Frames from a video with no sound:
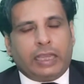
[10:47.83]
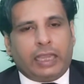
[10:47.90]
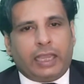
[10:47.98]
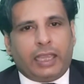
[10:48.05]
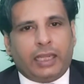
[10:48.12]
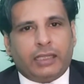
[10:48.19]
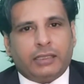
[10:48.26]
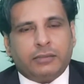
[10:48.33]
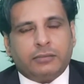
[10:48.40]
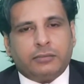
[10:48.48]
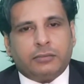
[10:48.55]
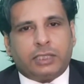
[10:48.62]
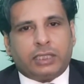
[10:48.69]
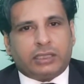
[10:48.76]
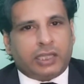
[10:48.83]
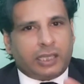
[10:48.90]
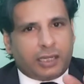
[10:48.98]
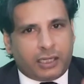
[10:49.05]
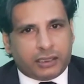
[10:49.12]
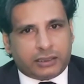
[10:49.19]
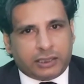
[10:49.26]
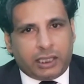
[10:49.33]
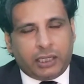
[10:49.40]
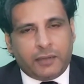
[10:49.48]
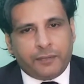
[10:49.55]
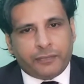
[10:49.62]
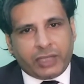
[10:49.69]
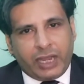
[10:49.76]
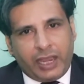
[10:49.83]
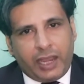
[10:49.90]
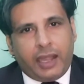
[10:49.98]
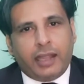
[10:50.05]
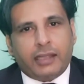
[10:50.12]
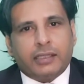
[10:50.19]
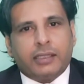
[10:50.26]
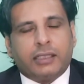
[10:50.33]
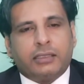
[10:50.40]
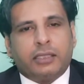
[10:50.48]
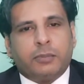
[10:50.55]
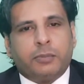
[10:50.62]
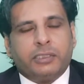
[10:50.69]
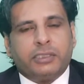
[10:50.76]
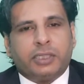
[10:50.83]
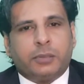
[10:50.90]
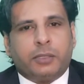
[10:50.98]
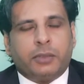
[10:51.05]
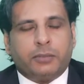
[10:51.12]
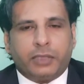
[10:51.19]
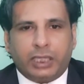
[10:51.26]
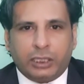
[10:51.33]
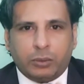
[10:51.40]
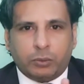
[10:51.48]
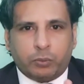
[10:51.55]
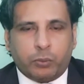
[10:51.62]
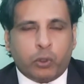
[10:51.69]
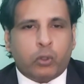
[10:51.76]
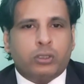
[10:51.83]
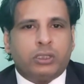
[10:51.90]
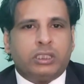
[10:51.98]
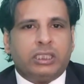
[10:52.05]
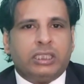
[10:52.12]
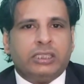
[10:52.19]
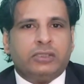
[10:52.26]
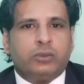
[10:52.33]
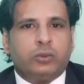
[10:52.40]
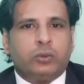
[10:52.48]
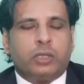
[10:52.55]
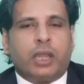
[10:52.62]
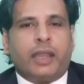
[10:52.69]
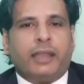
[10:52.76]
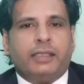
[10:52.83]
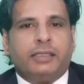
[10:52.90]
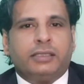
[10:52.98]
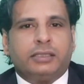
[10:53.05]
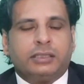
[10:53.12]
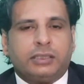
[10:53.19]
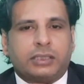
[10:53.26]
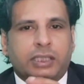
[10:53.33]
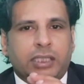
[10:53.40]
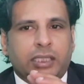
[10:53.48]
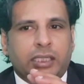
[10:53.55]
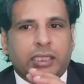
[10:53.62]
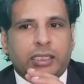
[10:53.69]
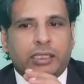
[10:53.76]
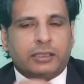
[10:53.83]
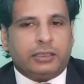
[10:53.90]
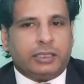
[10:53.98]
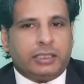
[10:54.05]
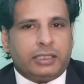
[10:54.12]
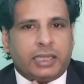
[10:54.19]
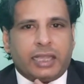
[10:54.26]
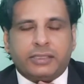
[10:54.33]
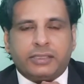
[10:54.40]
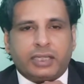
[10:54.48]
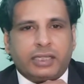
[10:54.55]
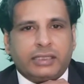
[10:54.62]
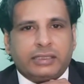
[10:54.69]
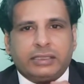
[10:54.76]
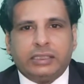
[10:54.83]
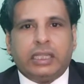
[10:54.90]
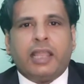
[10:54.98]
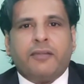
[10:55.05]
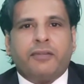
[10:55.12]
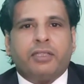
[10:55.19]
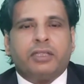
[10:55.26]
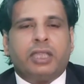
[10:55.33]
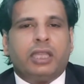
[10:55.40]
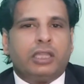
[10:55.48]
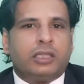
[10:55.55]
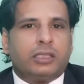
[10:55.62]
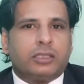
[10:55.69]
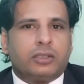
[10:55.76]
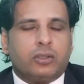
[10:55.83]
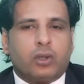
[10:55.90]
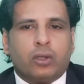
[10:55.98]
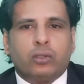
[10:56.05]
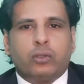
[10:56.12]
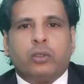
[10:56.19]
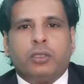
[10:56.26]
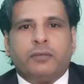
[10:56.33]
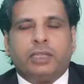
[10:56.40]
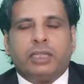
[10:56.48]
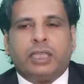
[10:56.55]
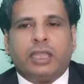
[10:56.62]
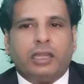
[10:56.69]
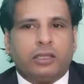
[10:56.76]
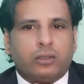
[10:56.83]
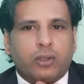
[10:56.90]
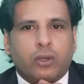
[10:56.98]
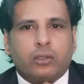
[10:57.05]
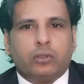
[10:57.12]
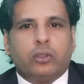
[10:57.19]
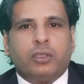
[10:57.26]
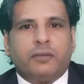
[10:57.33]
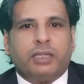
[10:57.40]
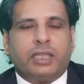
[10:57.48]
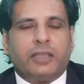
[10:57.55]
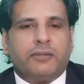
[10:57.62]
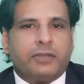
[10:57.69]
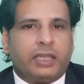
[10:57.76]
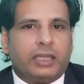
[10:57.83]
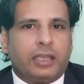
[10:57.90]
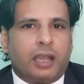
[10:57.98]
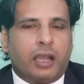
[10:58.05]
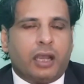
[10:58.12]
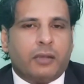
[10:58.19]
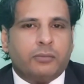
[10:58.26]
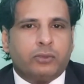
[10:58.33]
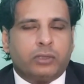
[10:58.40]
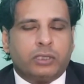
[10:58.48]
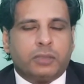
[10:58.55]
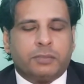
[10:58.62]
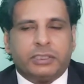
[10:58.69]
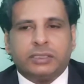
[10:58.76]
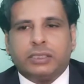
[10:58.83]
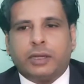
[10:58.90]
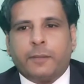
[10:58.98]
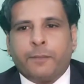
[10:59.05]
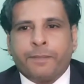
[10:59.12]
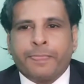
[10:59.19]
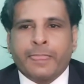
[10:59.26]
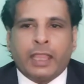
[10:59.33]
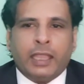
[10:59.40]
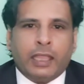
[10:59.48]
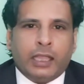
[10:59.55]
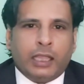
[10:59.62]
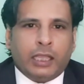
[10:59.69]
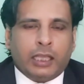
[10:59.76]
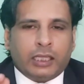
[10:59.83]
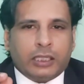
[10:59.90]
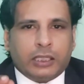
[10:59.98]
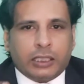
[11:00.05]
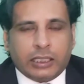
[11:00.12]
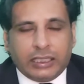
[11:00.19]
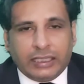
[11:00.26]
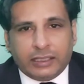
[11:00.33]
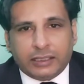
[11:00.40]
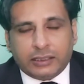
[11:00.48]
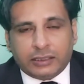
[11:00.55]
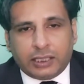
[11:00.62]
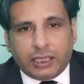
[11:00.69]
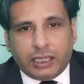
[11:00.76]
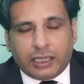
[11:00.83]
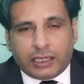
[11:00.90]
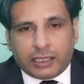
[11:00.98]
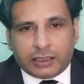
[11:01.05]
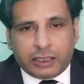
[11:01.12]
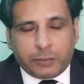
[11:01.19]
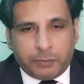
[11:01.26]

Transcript: in Qatl khata and Kathal Bisaba, in both these two kinds, the intention is never there, not to even kill, not to even give any harm to other person. In Kathal